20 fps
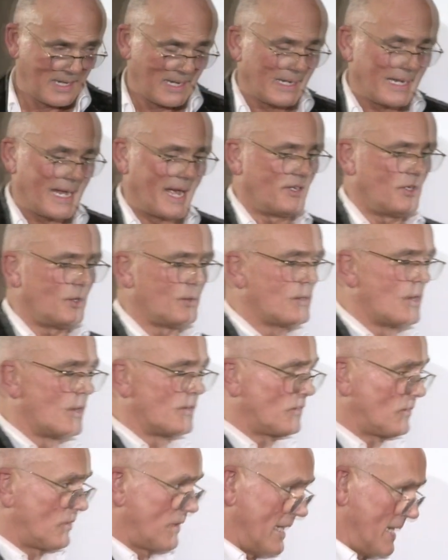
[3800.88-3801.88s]
can you
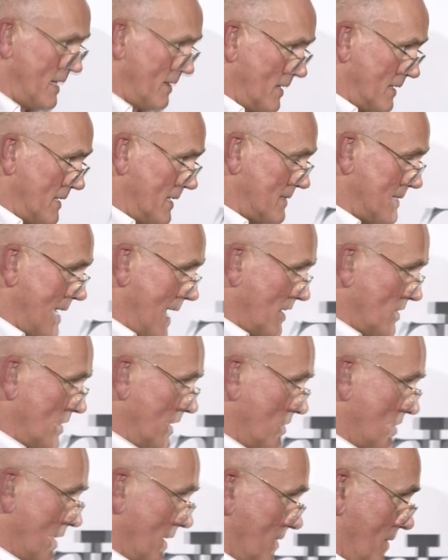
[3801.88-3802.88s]
not see that it's actually
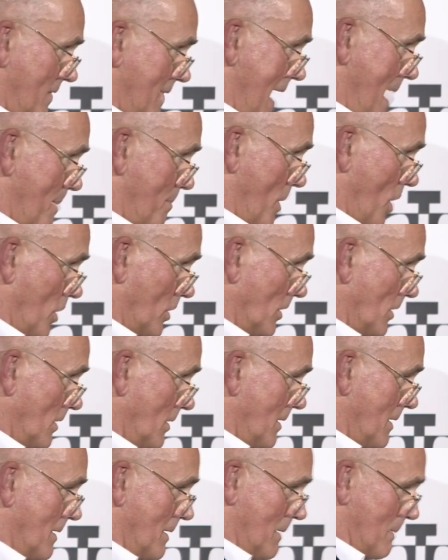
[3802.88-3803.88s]
just that
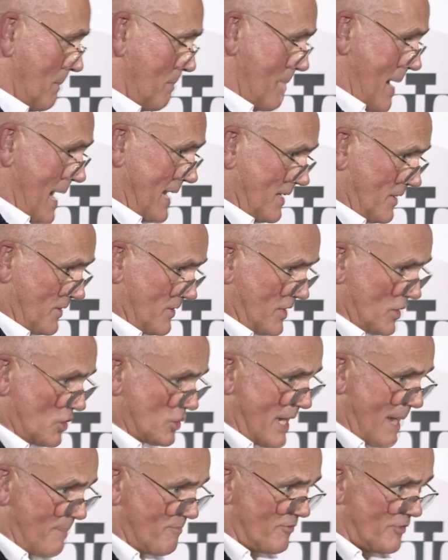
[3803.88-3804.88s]
bottle minus the
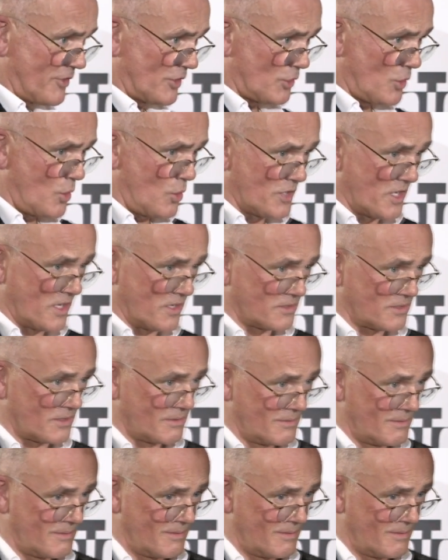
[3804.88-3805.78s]
chamfered corners?